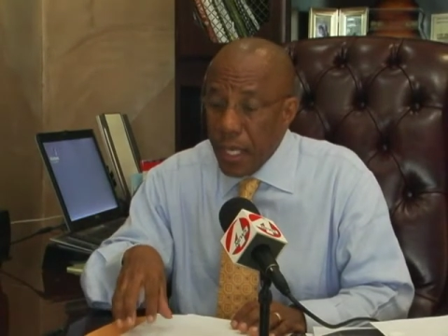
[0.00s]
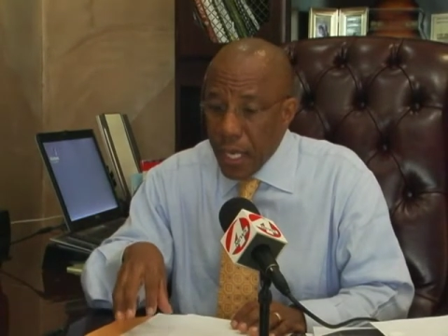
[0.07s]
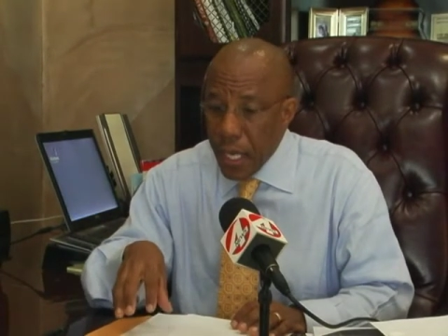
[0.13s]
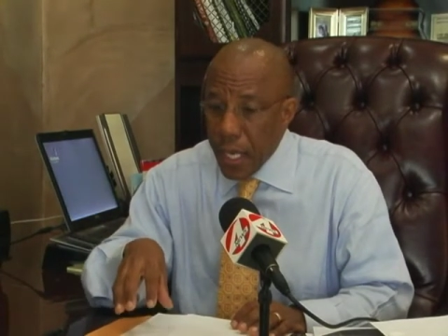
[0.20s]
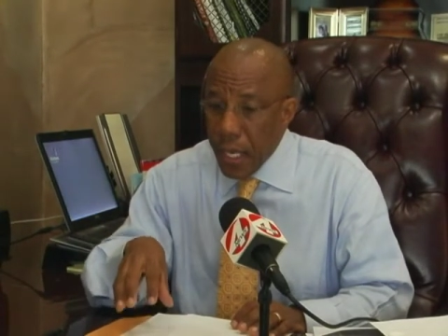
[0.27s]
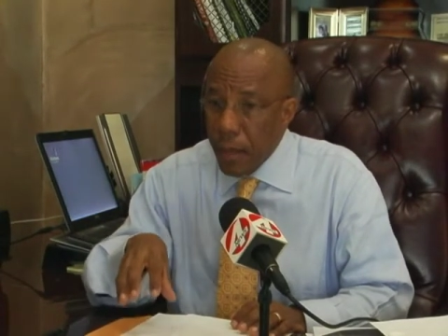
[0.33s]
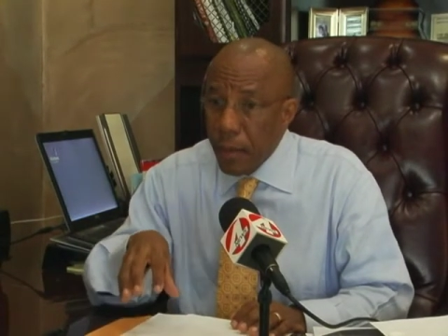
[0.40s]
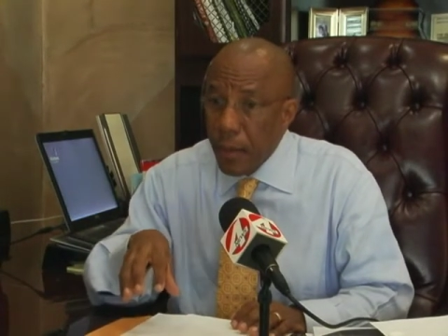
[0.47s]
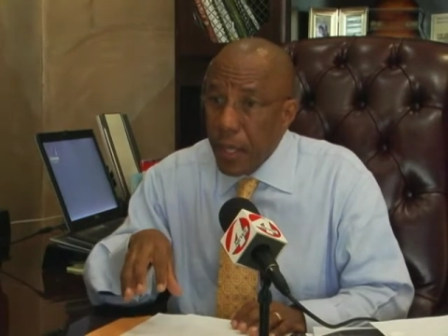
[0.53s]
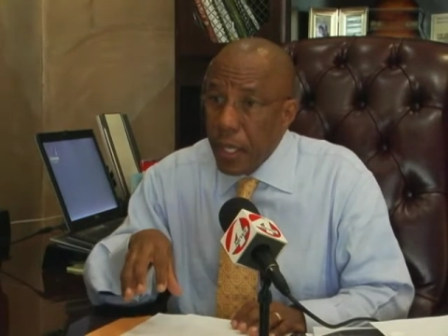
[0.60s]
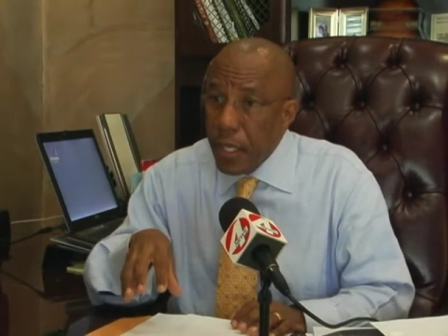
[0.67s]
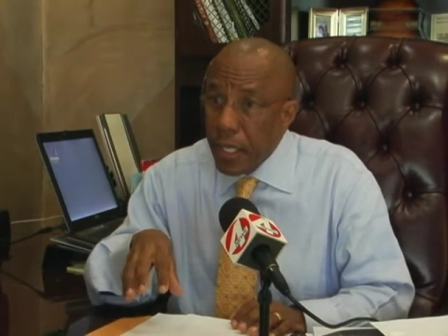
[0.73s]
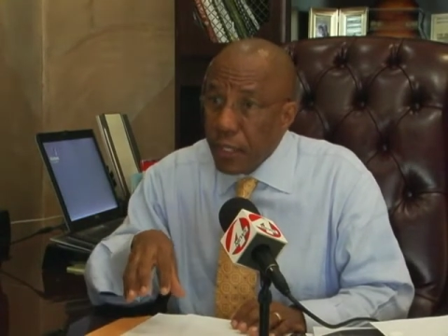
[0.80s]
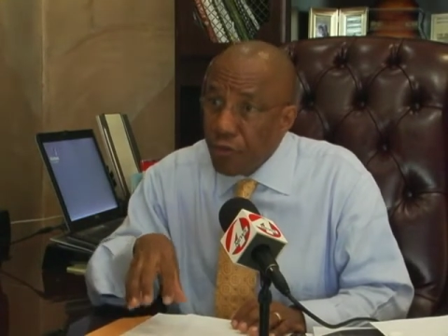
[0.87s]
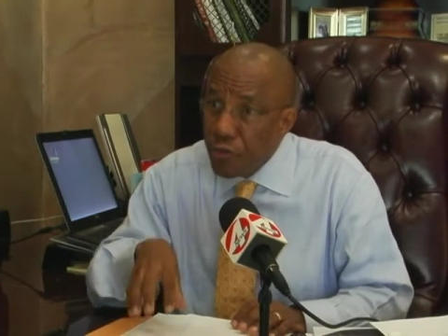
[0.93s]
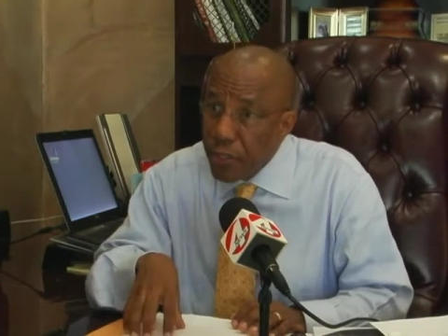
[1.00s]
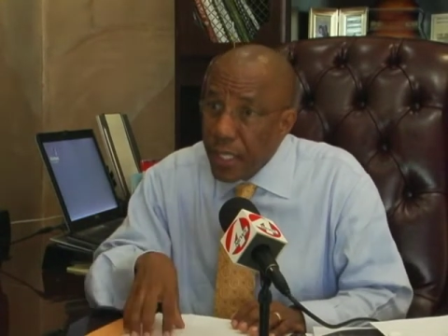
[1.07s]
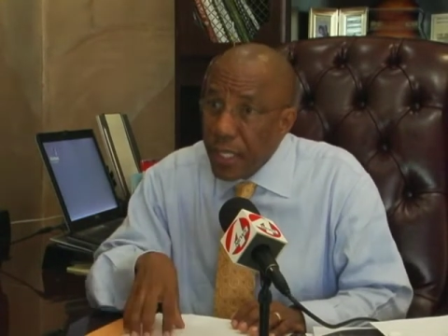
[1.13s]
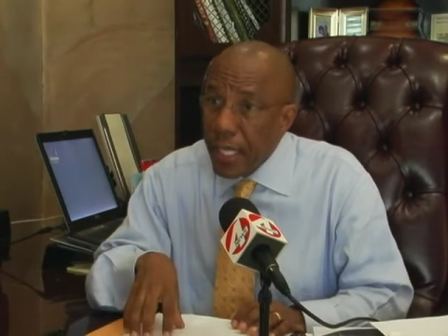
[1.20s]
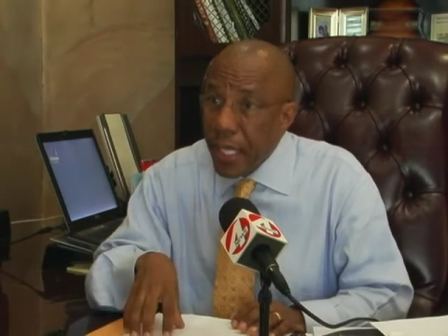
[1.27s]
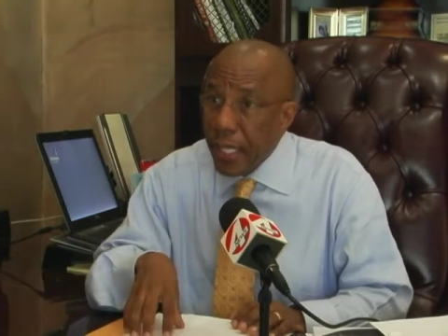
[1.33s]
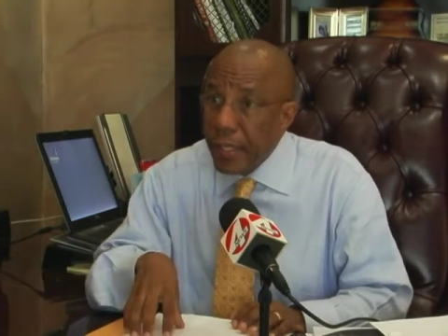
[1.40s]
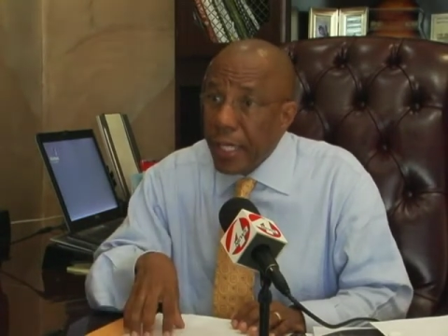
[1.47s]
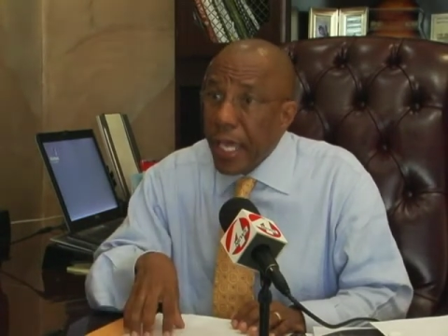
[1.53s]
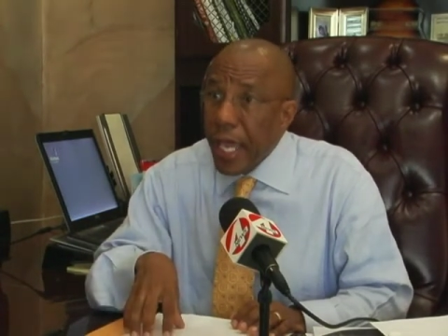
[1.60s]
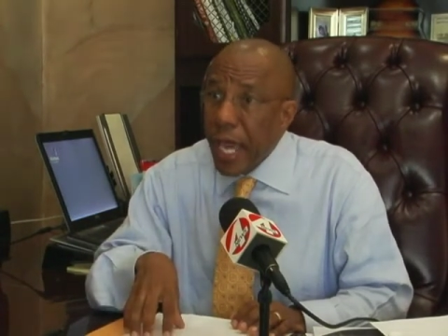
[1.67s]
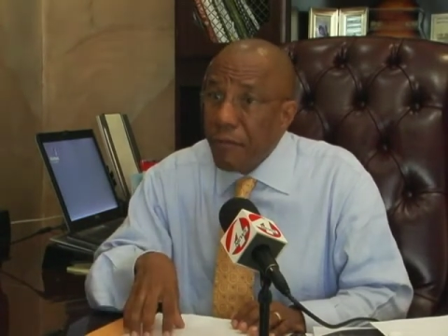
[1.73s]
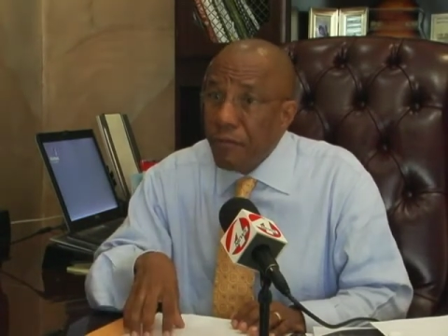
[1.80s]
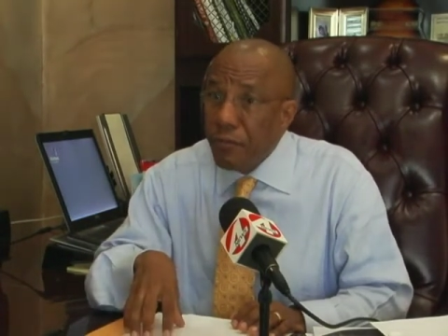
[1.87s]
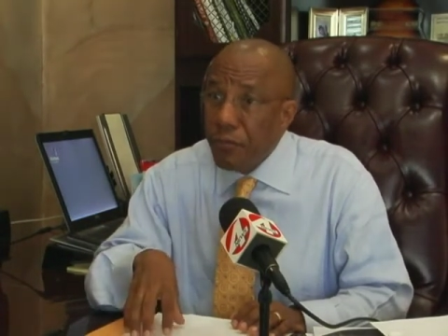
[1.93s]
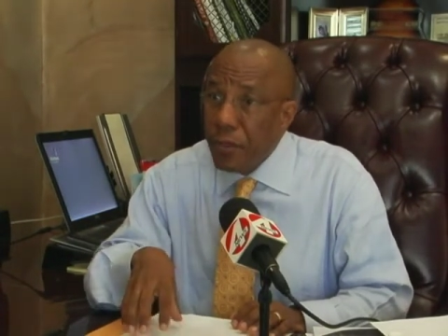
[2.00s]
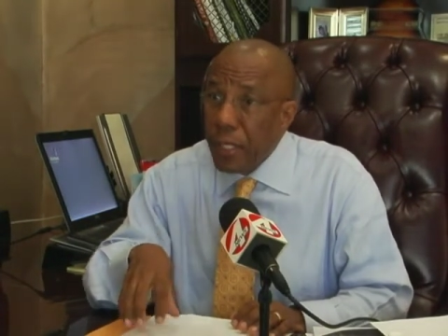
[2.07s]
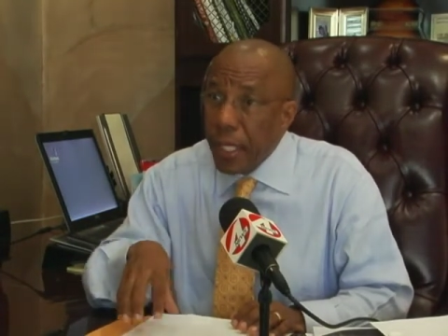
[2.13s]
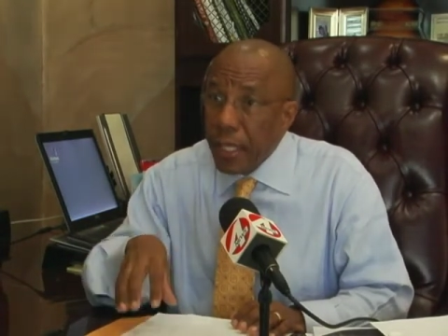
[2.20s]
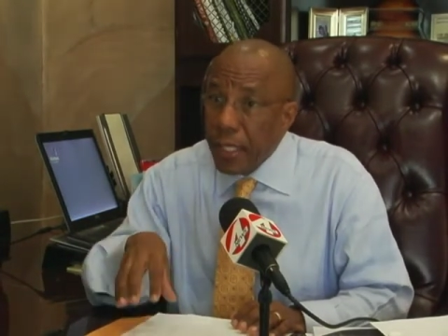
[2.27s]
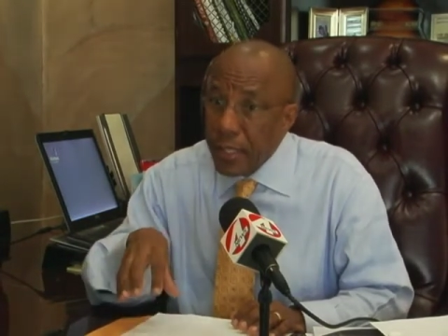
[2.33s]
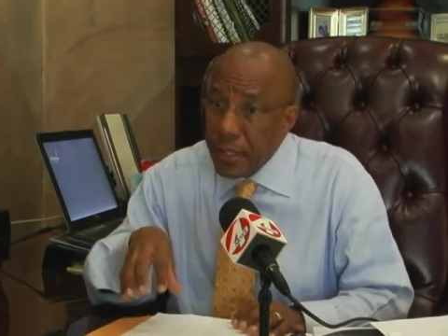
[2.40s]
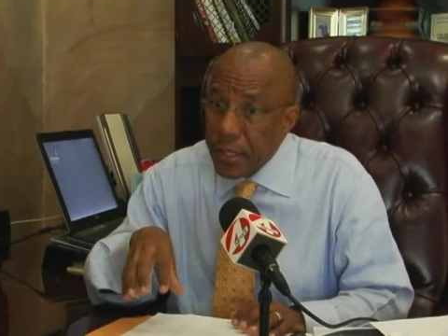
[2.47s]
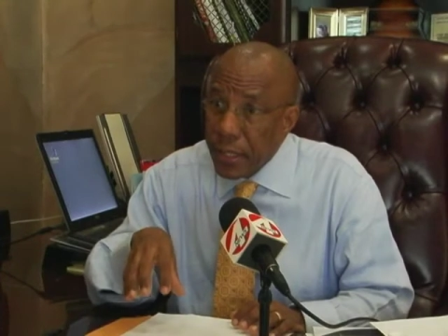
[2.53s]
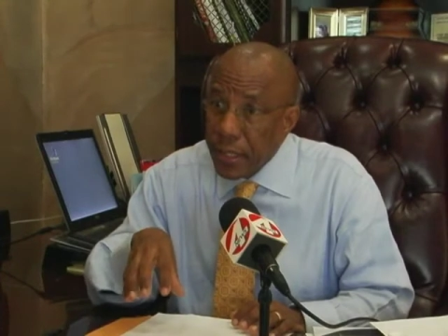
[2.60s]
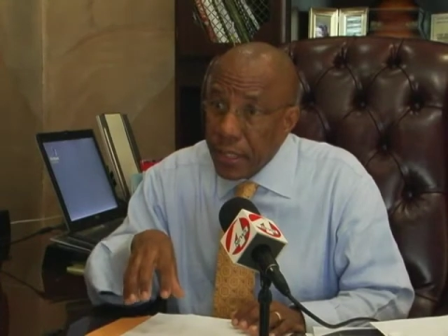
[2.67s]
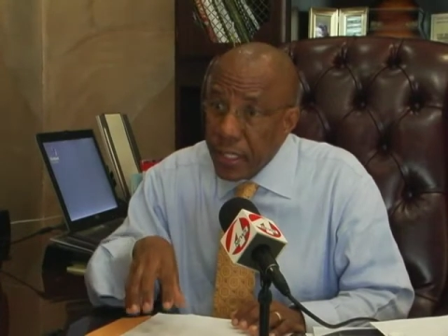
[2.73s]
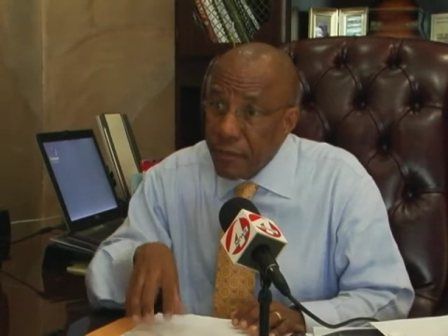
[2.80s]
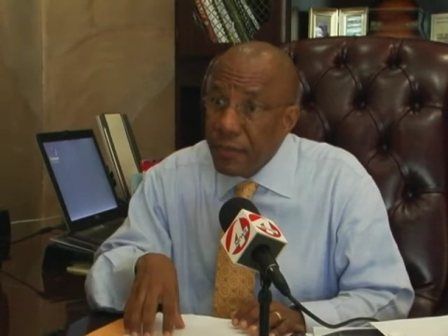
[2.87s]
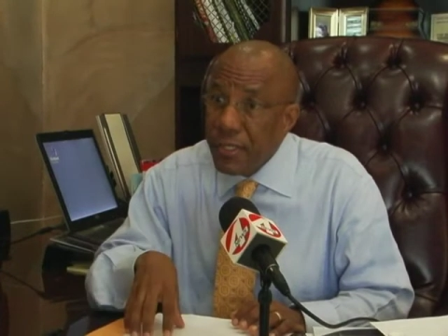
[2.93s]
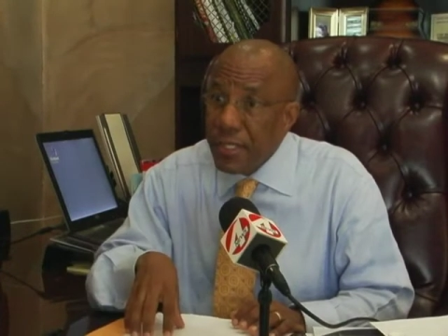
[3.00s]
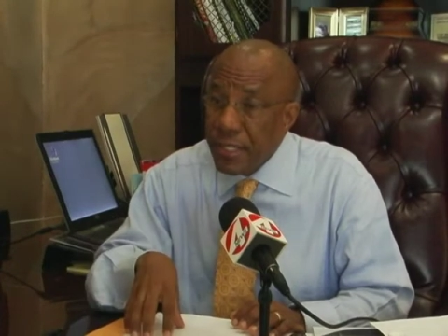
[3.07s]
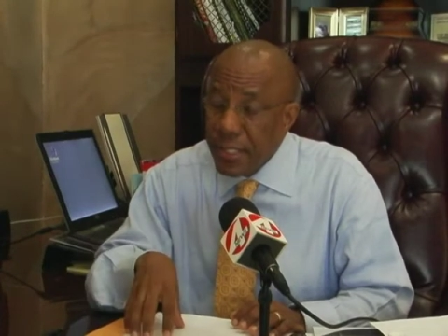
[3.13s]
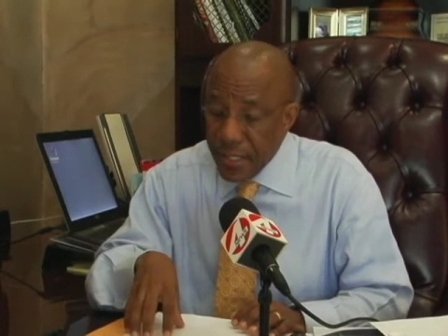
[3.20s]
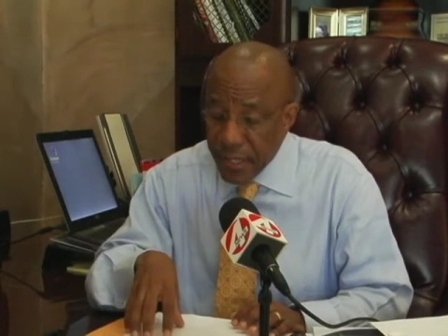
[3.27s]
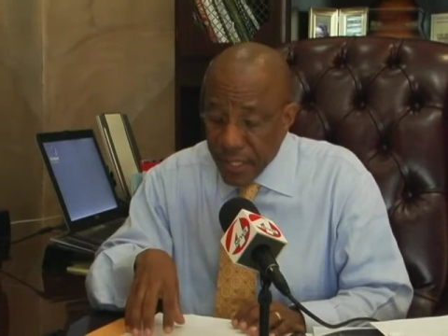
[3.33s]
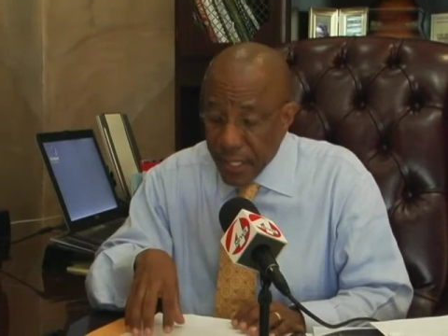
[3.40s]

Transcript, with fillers: Uh, in Trinidad, they have, and in Nevis and St.